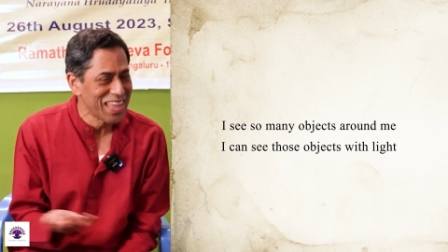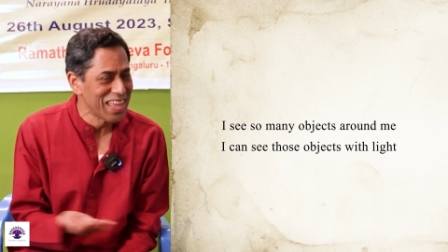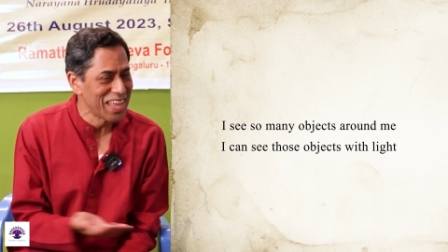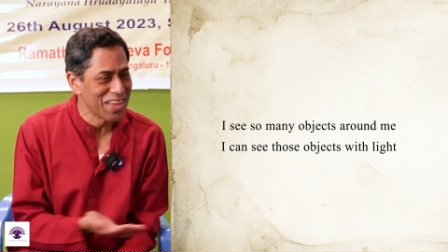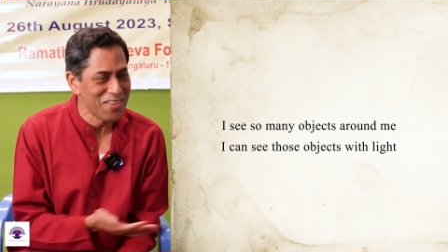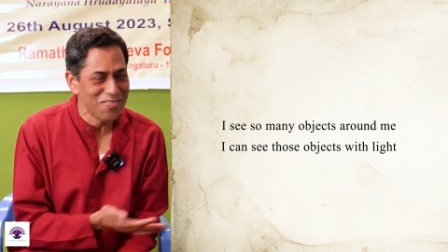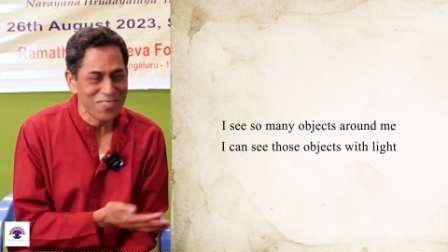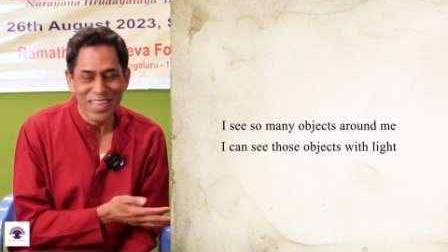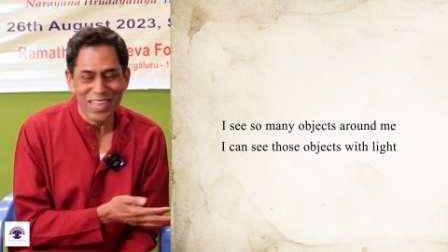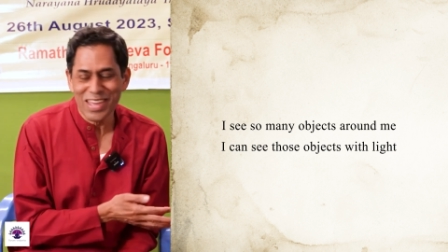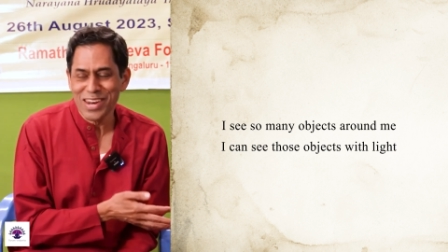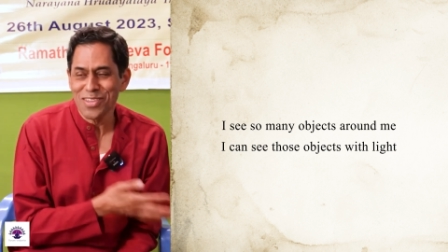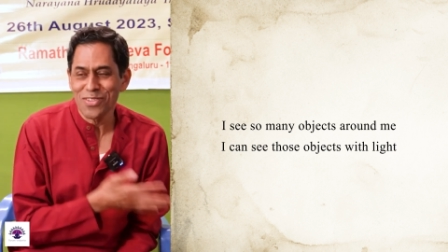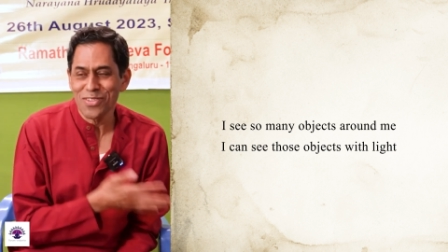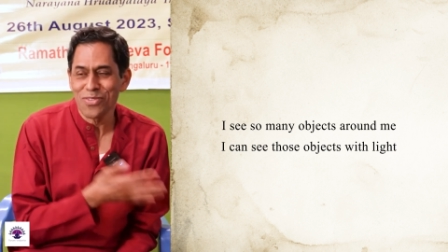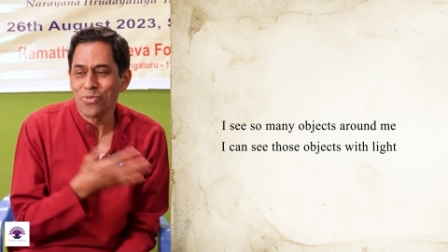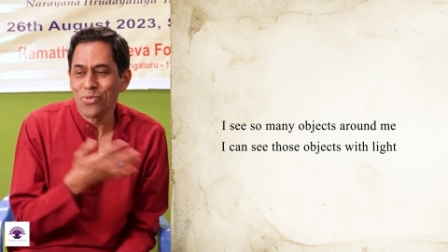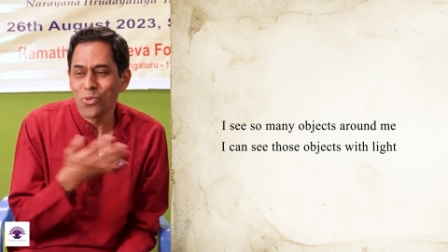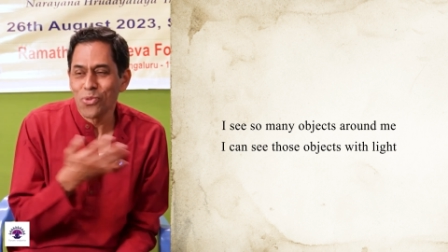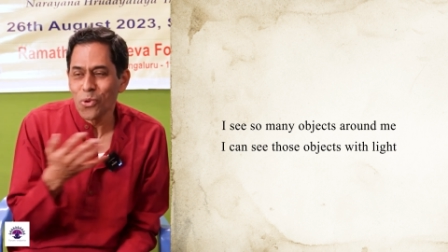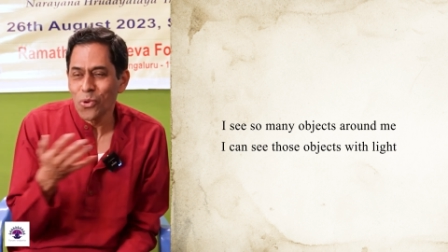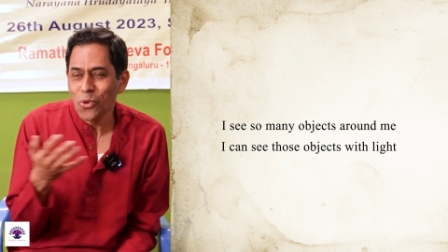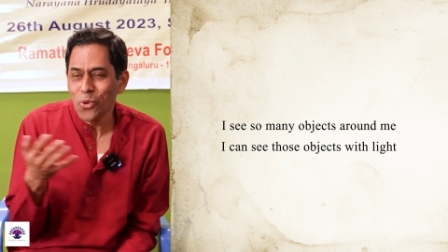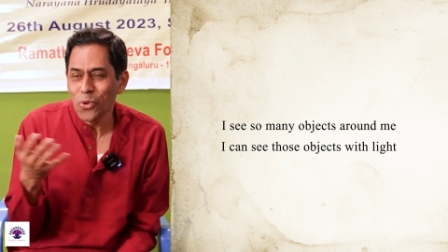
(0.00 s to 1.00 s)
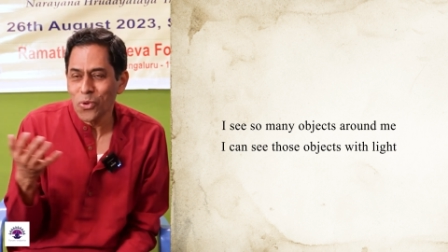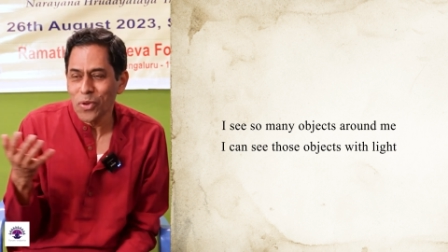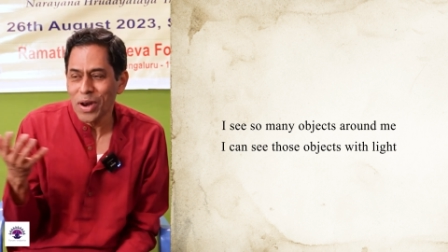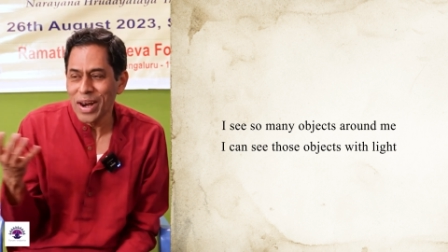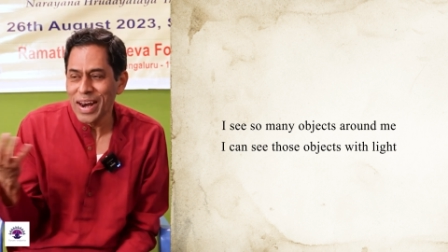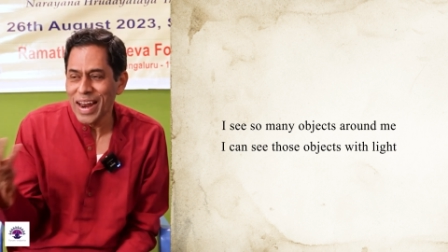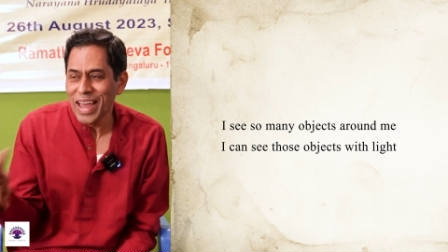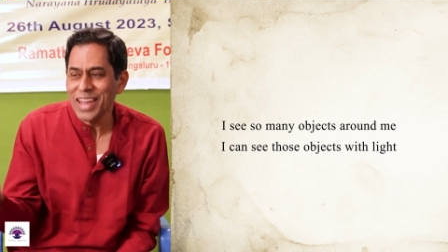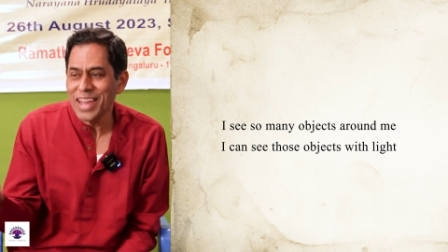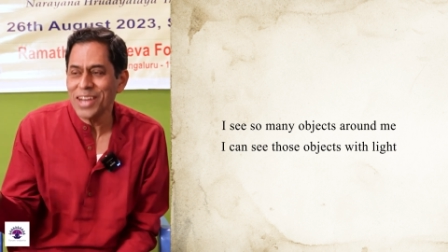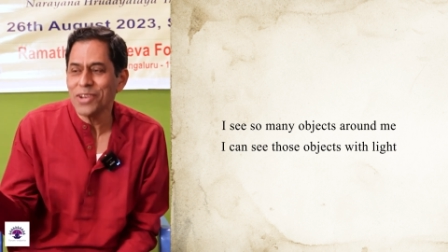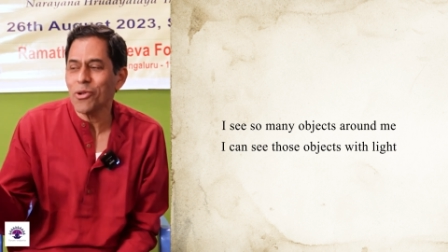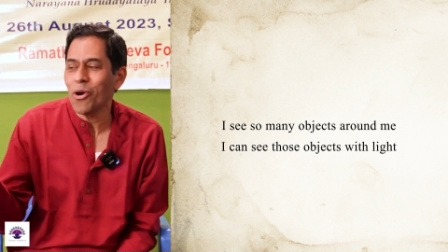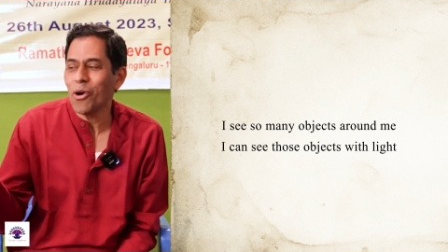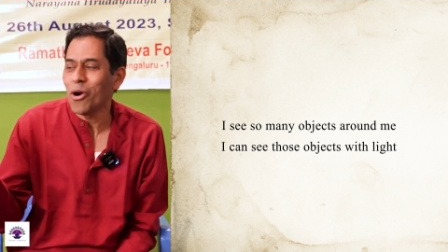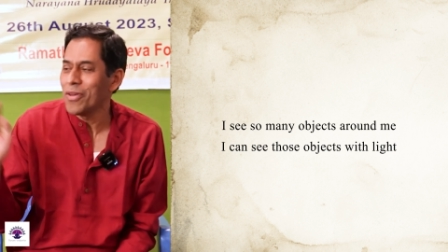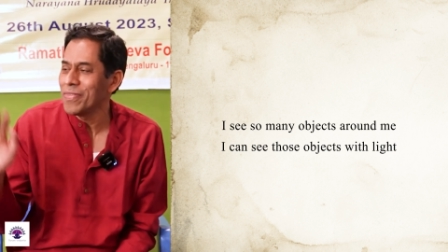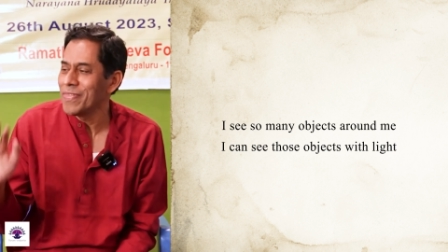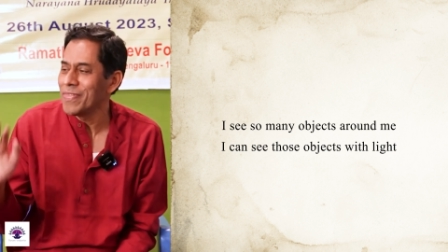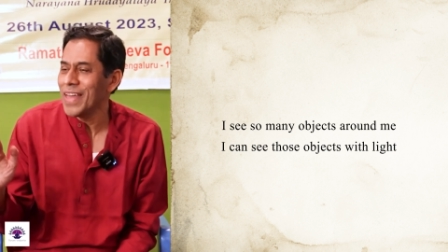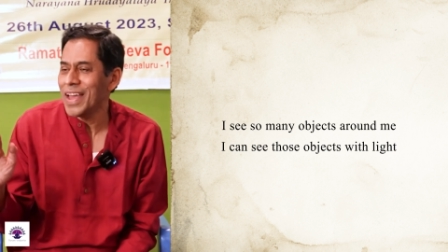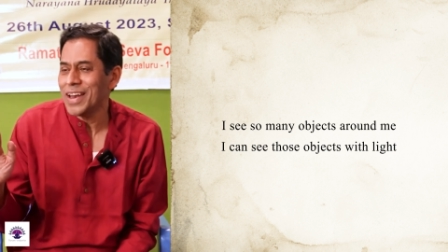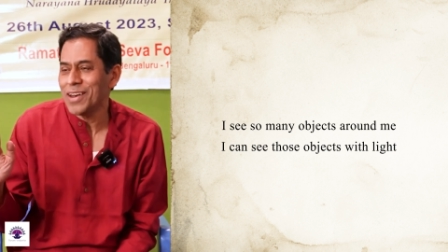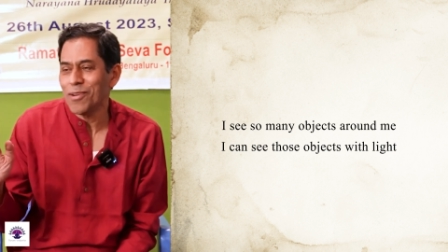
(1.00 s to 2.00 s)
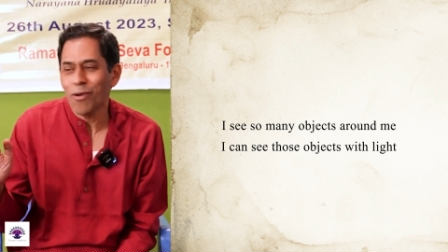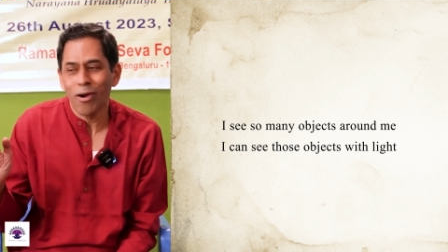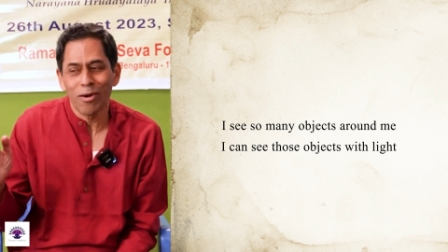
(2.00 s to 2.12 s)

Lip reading: If there is no light on that